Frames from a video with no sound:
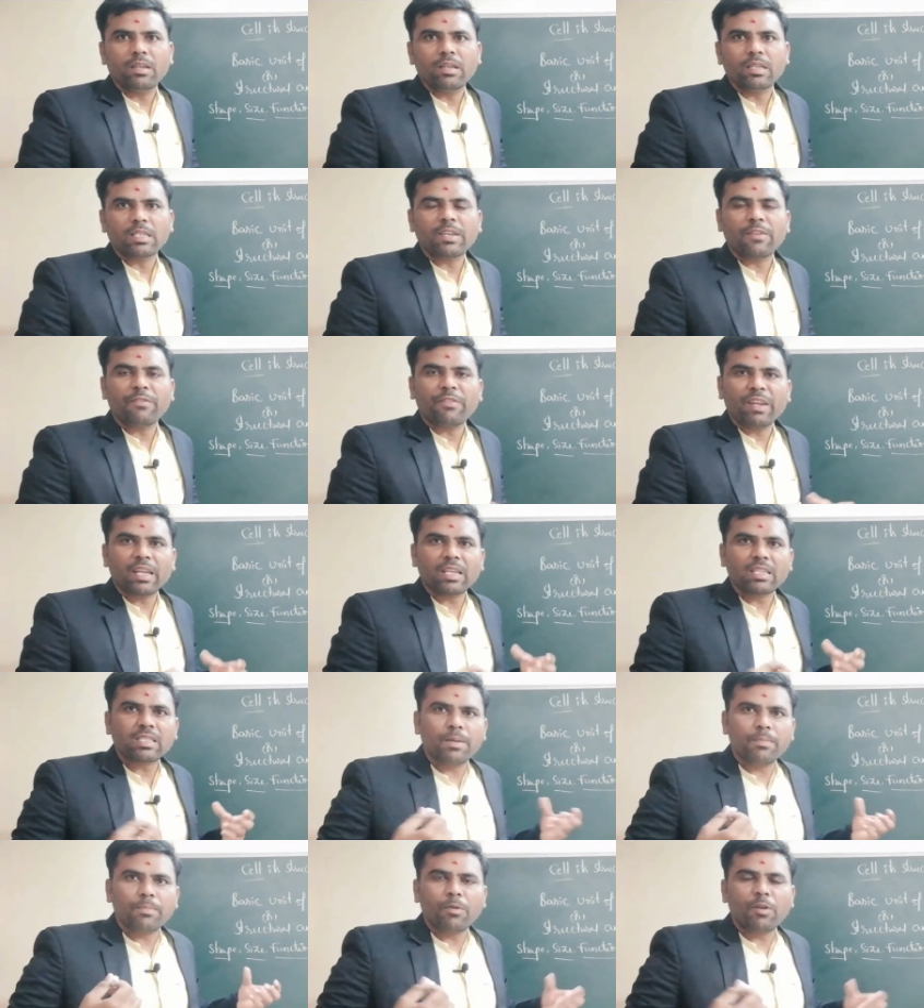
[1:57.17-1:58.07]
Say for
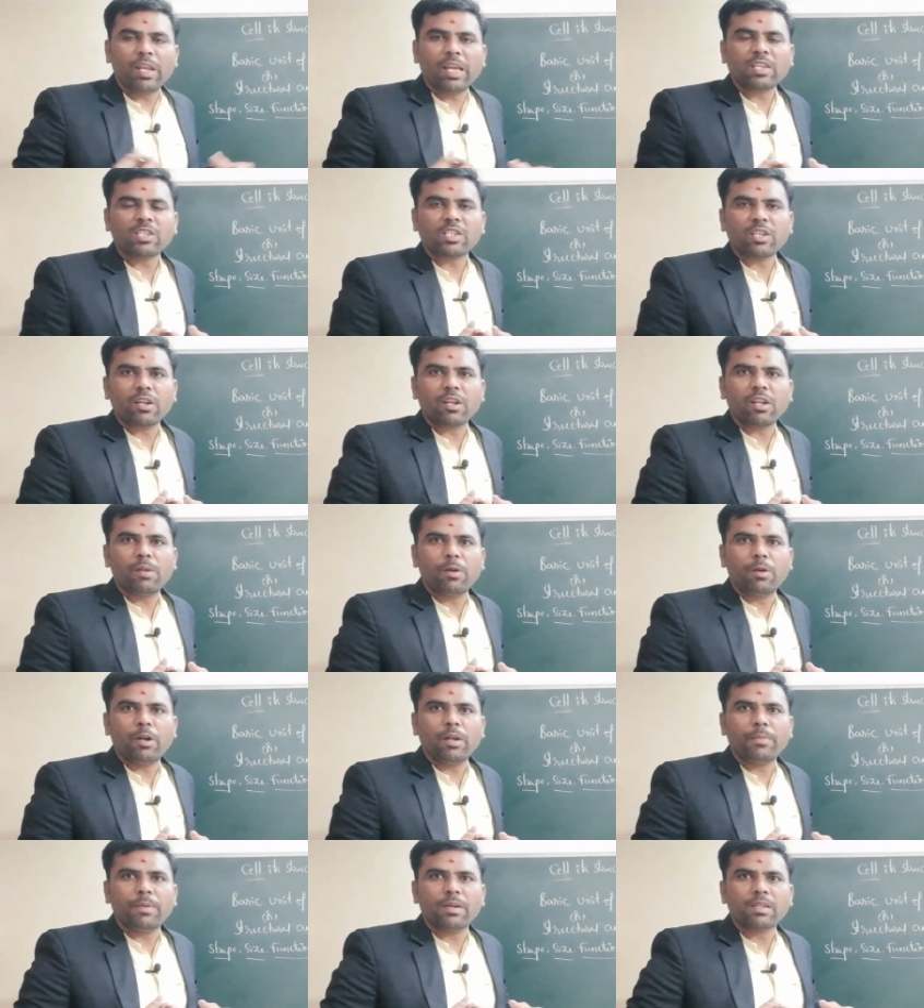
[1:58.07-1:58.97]
example, external
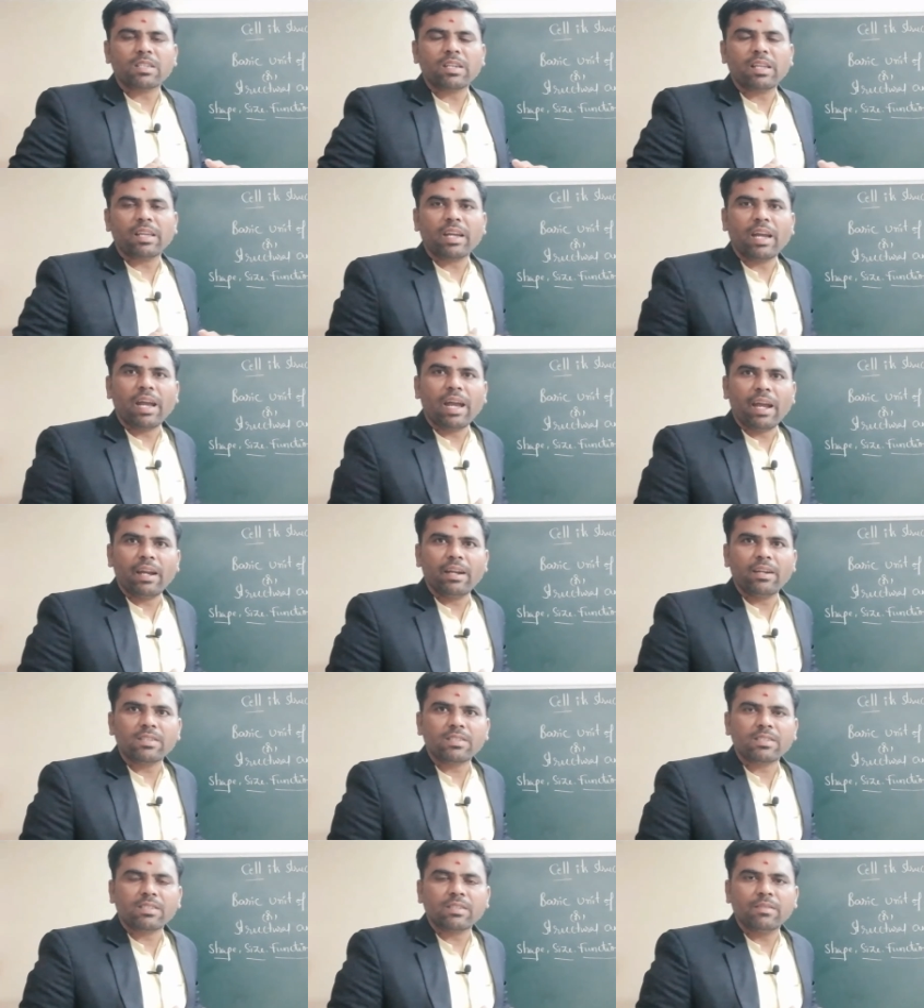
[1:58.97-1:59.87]
body parts like
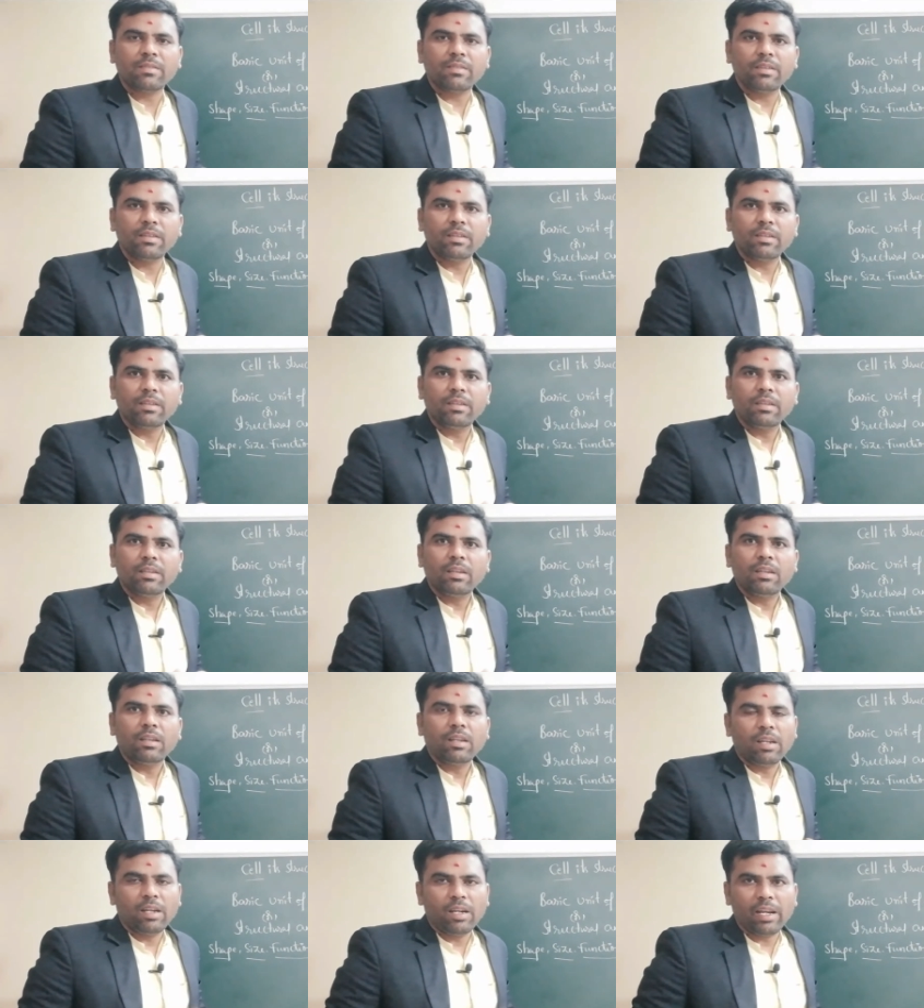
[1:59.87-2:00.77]
hands,
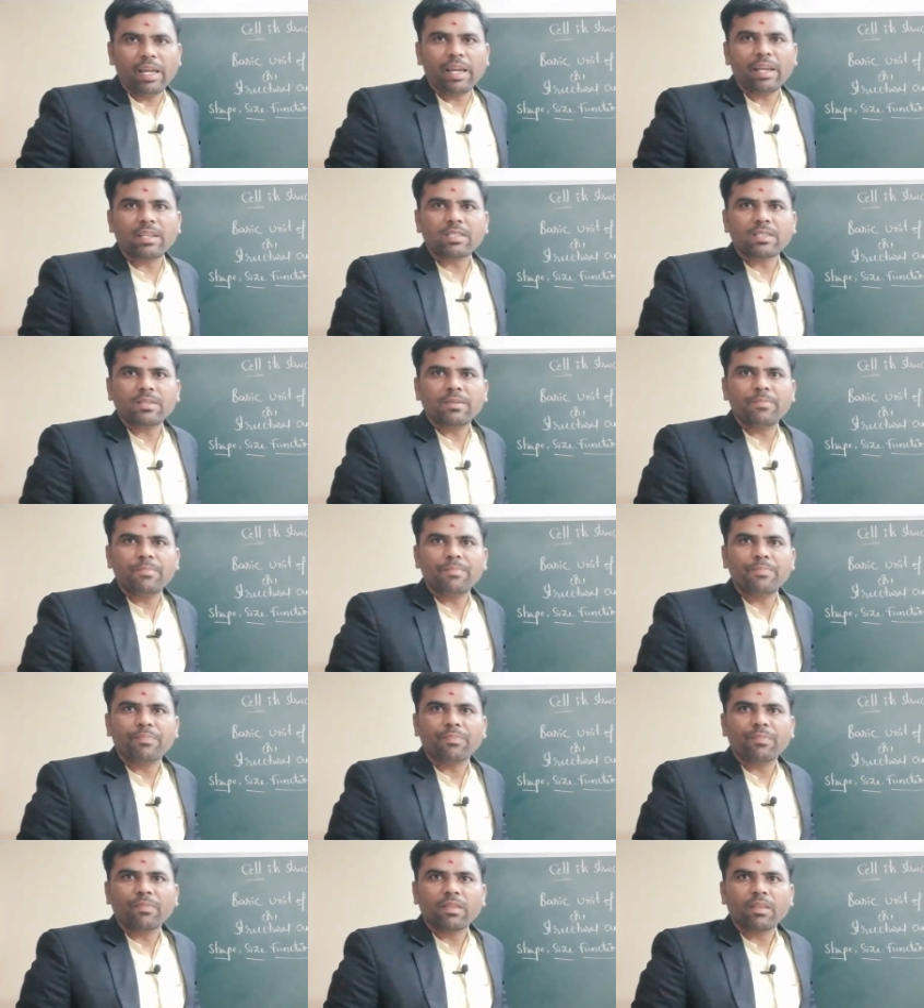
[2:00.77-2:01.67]
legs,
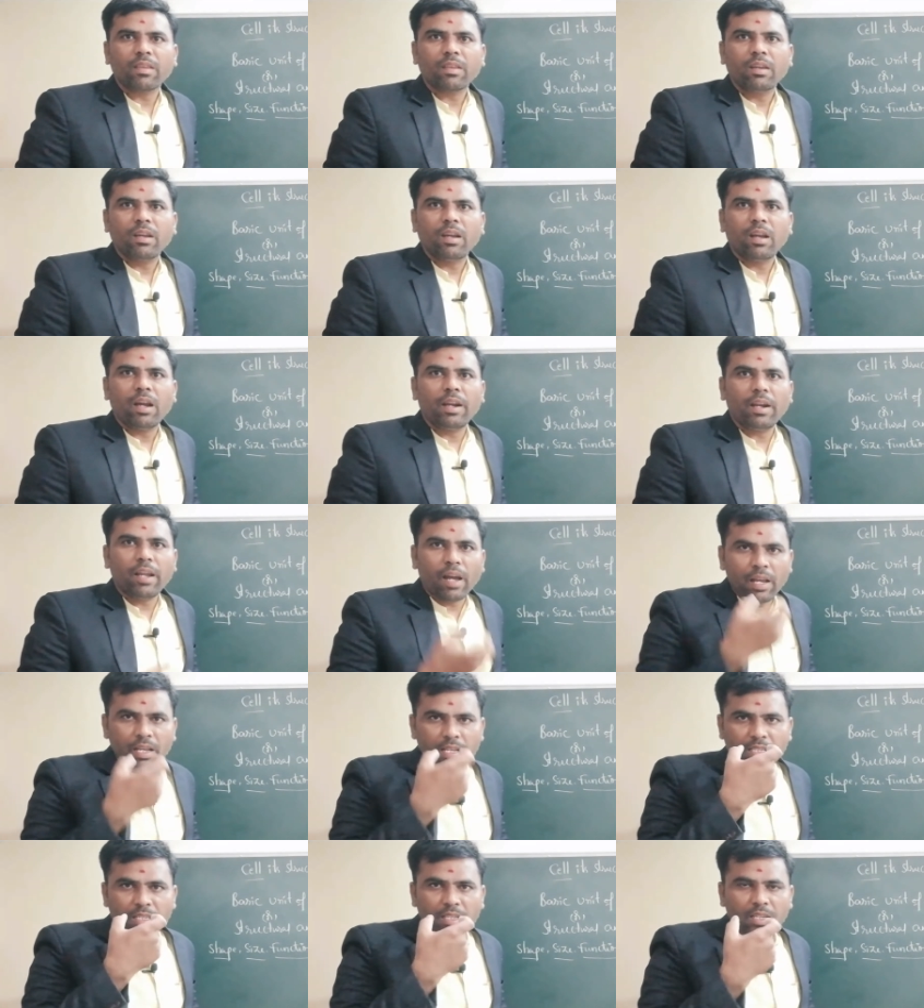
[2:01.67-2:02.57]
and
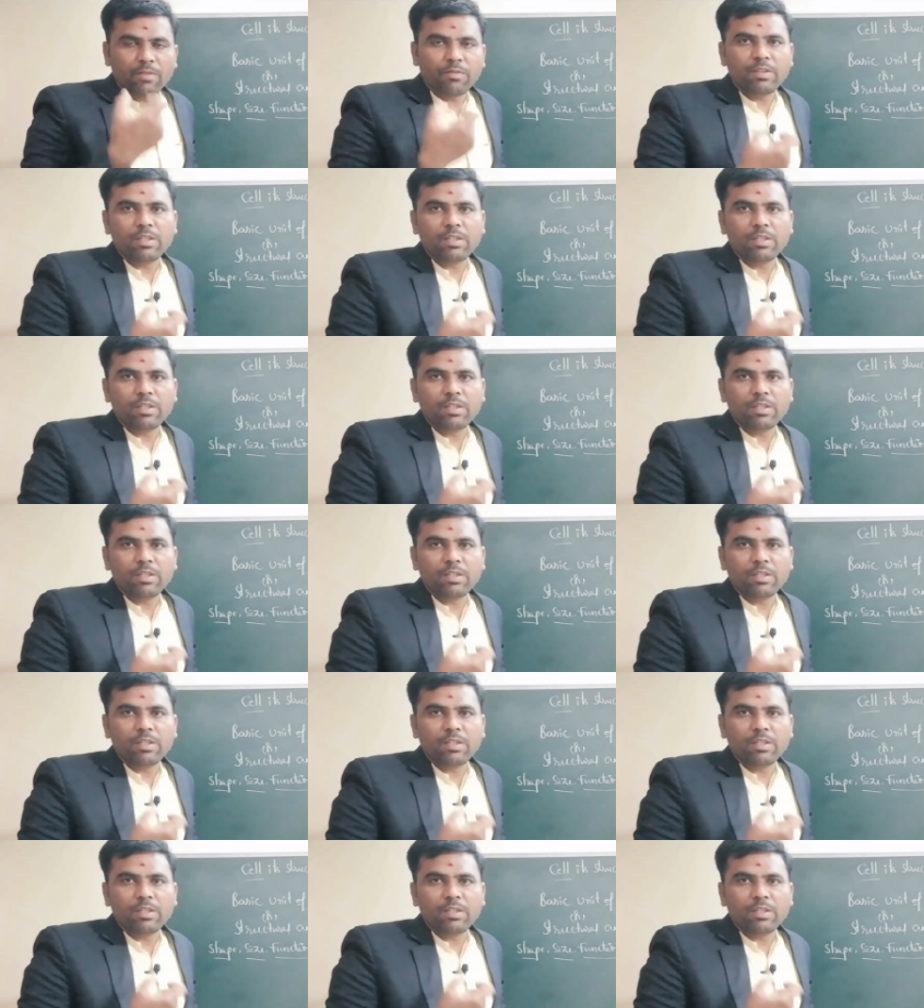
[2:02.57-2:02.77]
eyes are